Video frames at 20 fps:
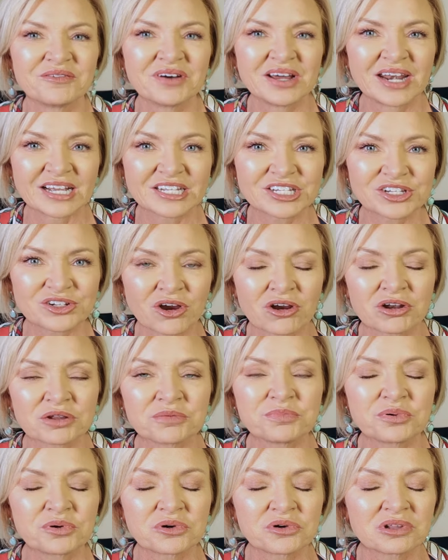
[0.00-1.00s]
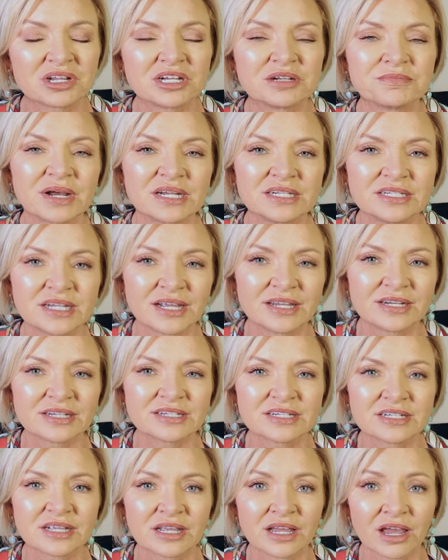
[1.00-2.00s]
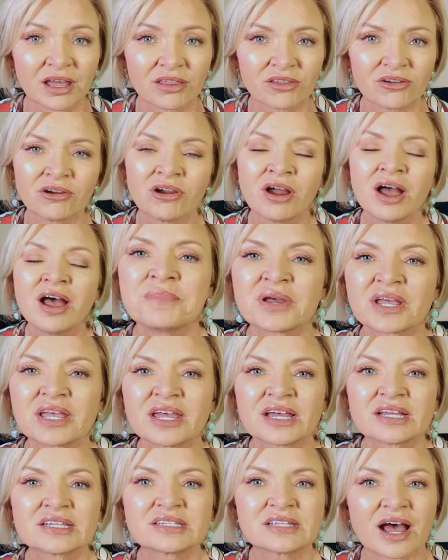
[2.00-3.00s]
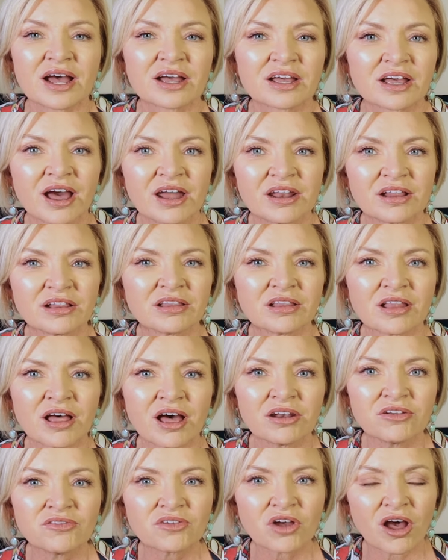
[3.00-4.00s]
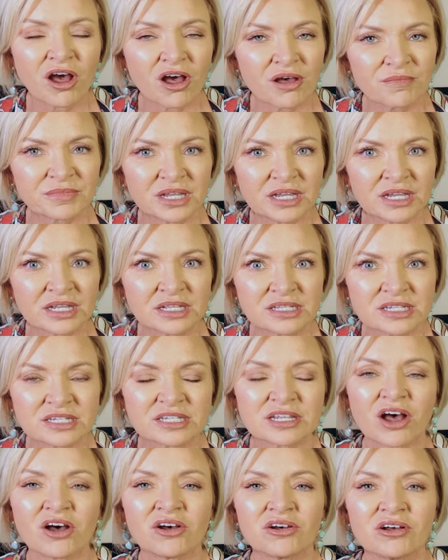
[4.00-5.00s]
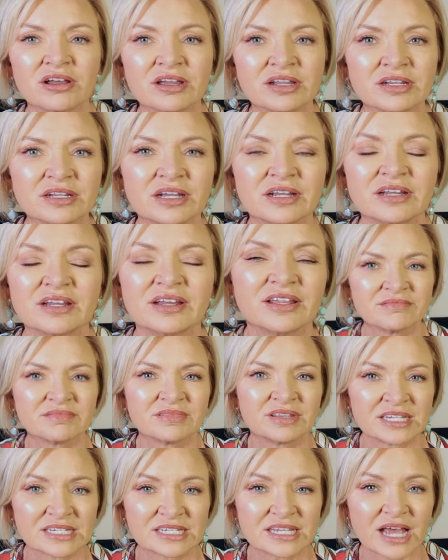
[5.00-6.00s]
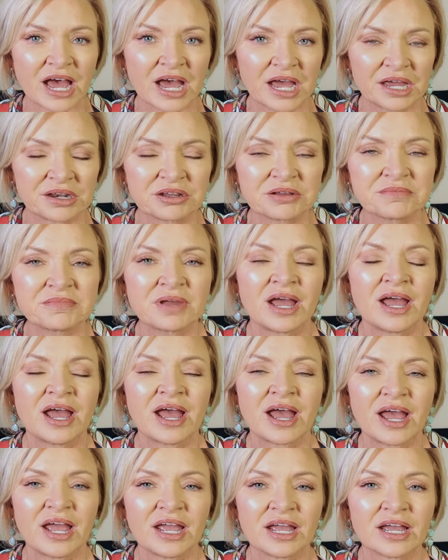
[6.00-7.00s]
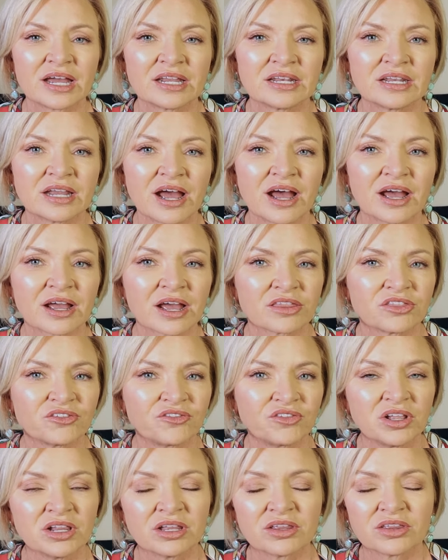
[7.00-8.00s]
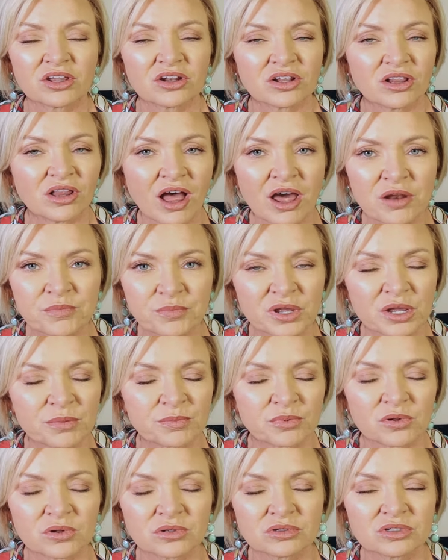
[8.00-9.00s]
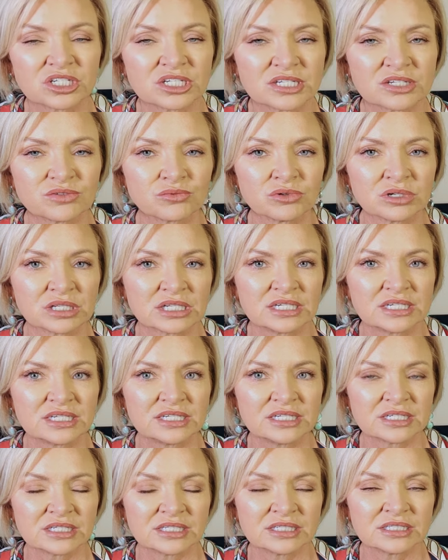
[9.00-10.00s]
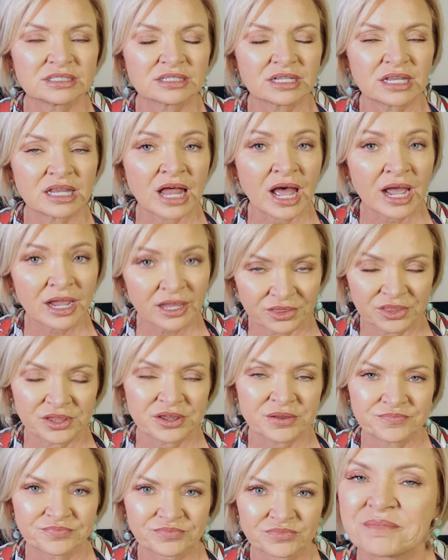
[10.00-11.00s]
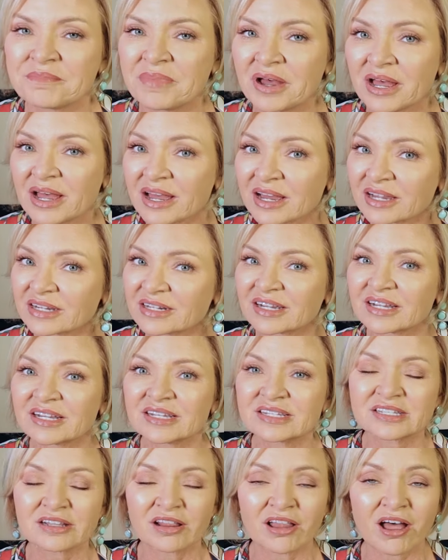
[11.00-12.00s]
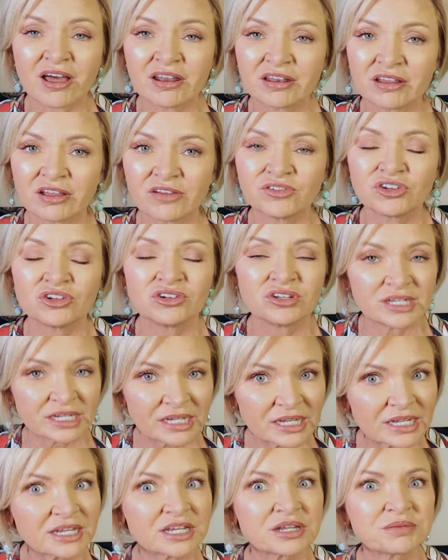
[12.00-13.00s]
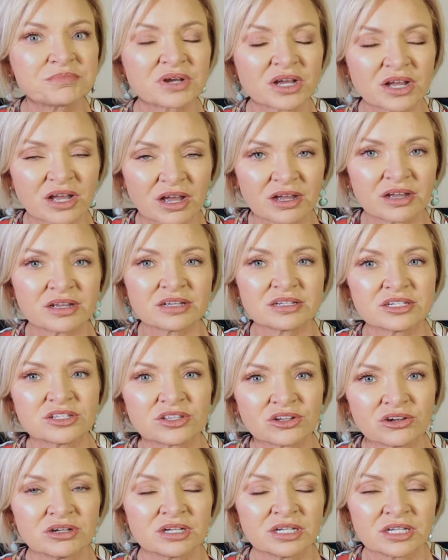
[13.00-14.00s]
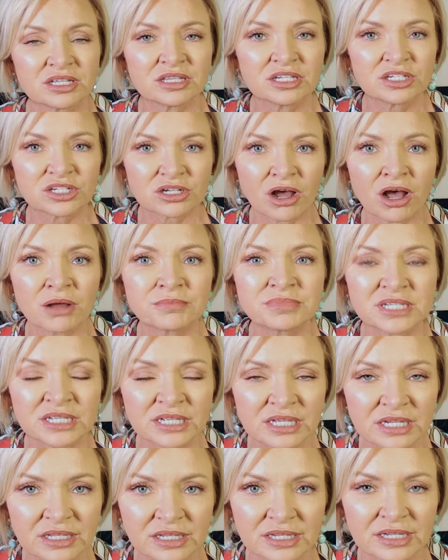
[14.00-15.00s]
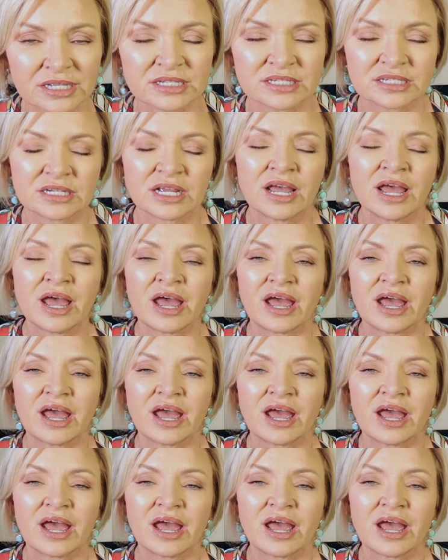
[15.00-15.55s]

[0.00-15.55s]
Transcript: when I started pulling my data together because I got a lot of comments on this item, and I got the feeling that a lot of people just really didn't like them. But I guess a lot of you did because they're in the top 10 list,